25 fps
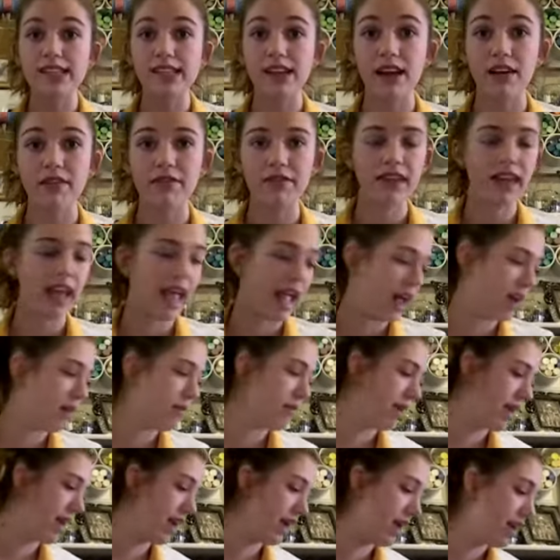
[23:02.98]
of the anime
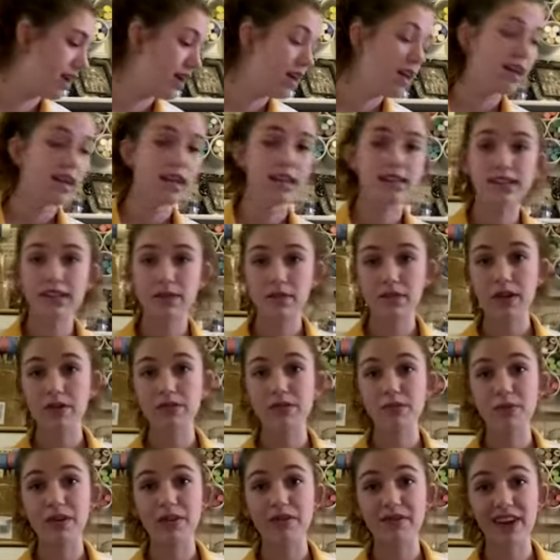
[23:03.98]
can sometimes
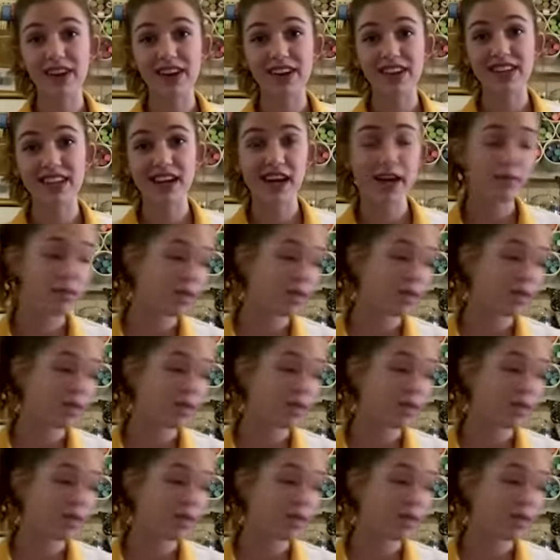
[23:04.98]
be very time